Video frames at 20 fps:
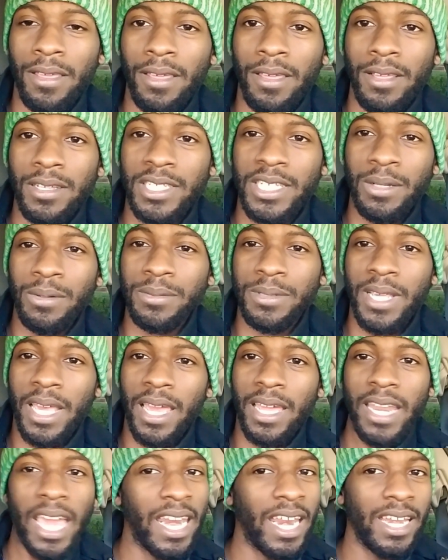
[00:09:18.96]
See what I'm
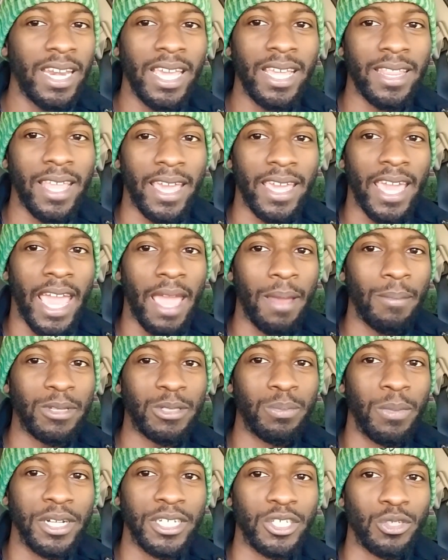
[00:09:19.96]
saying? They didn't need that game as
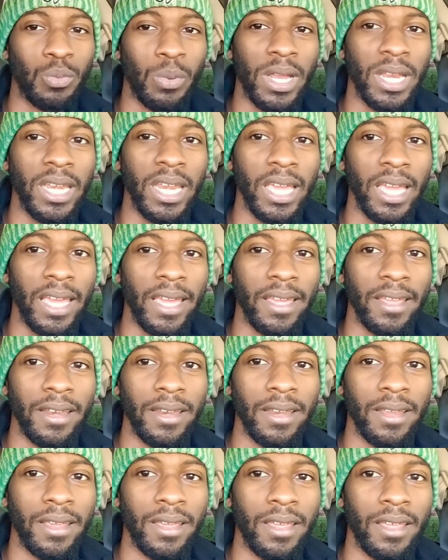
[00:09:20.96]
much as we did.
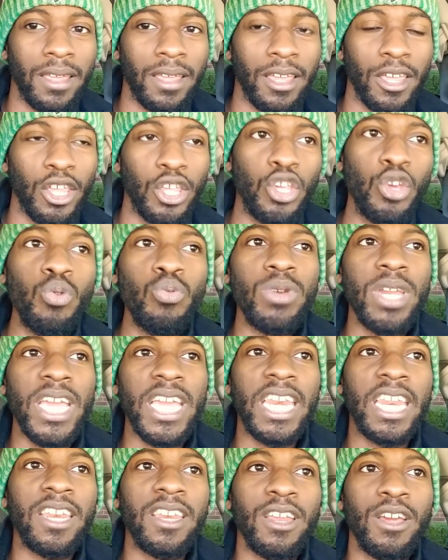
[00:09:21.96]
You
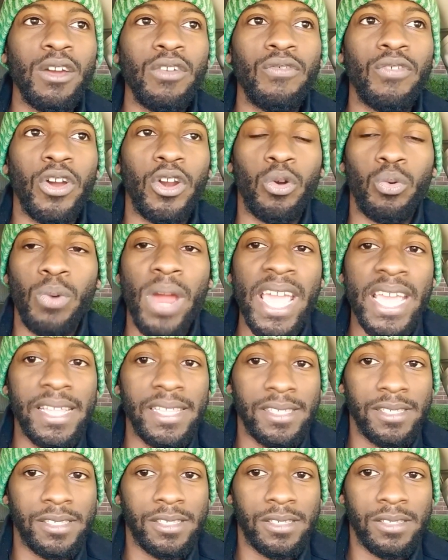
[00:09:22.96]
need it for the
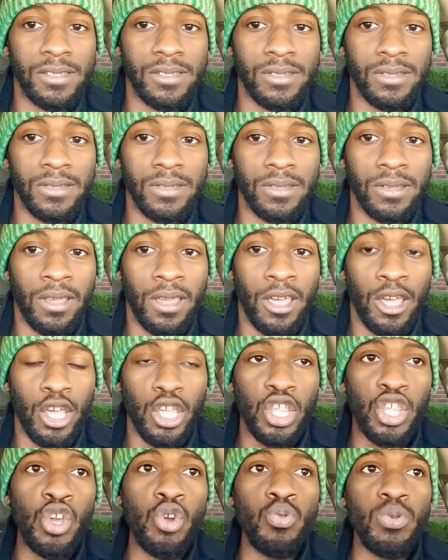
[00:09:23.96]
ratings.
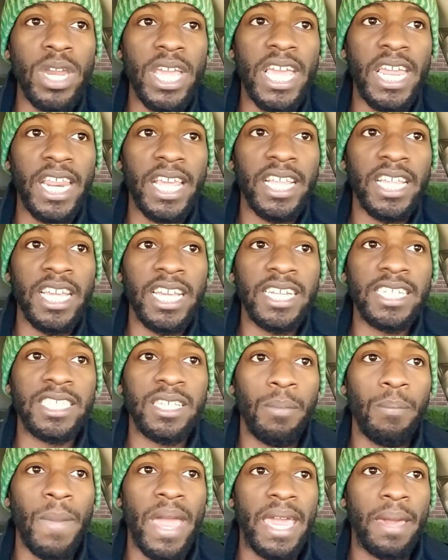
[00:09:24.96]
You need it to
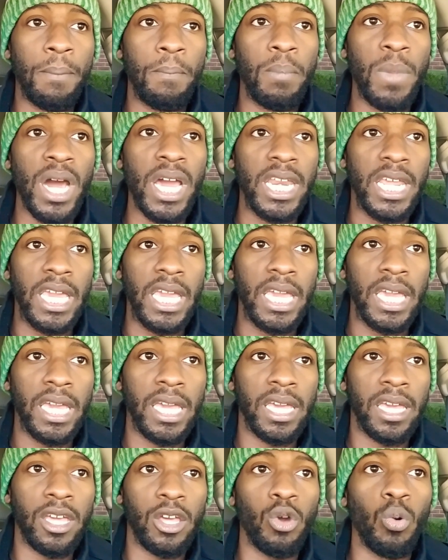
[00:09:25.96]
make money.
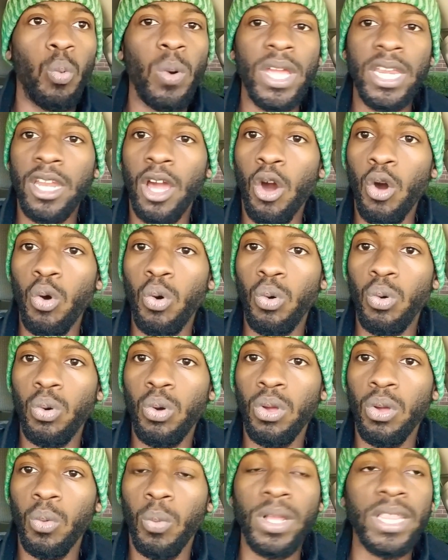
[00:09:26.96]
We know
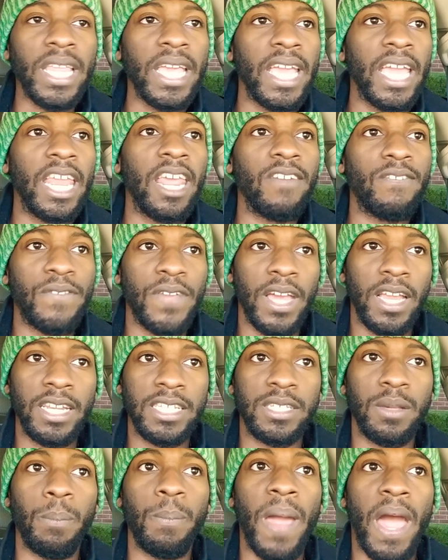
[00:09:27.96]
what the NFL is
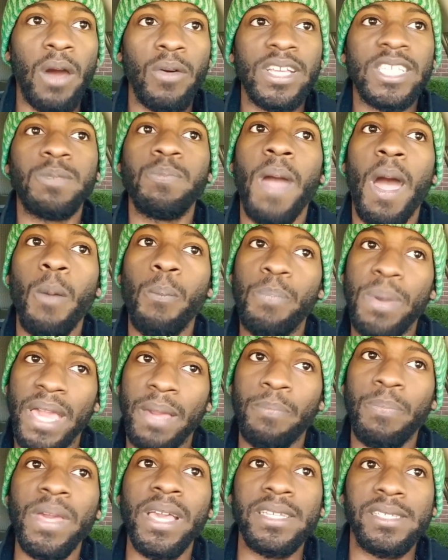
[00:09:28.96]
about. It's about big
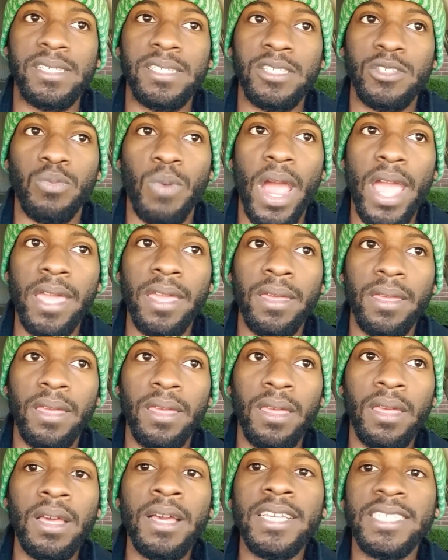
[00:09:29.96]
business, right?
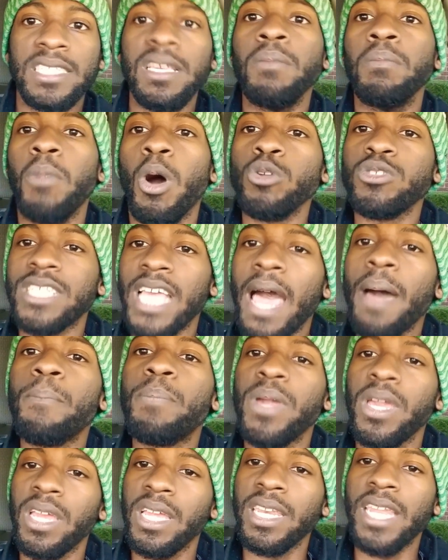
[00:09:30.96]
It's a
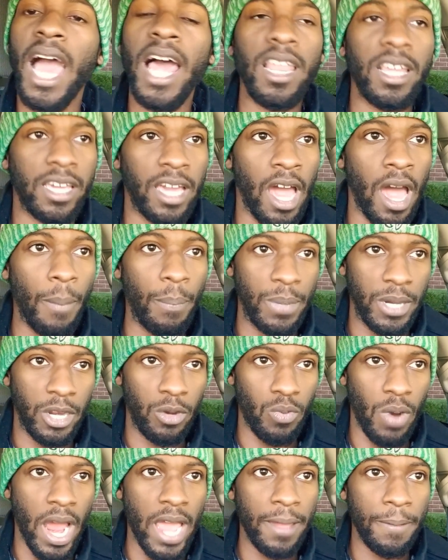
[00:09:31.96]
multi-billion-dollar company,
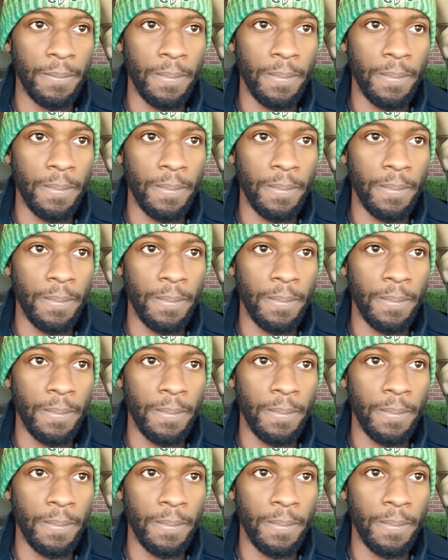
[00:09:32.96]
right?